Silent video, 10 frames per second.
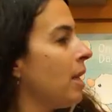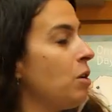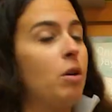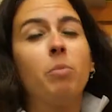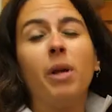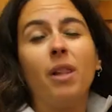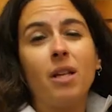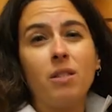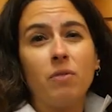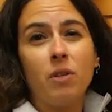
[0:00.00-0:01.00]
then you can play
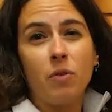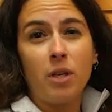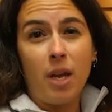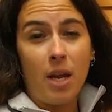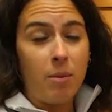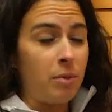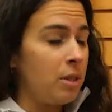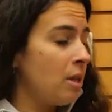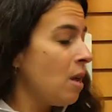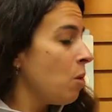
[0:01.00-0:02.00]
lots of different
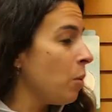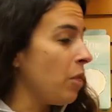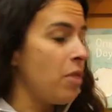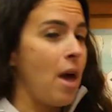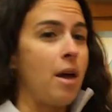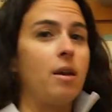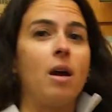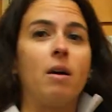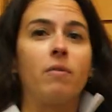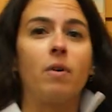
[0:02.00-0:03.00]
games with that
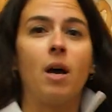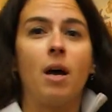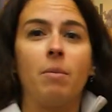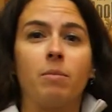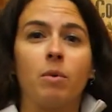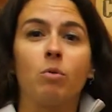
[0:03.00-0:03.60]
of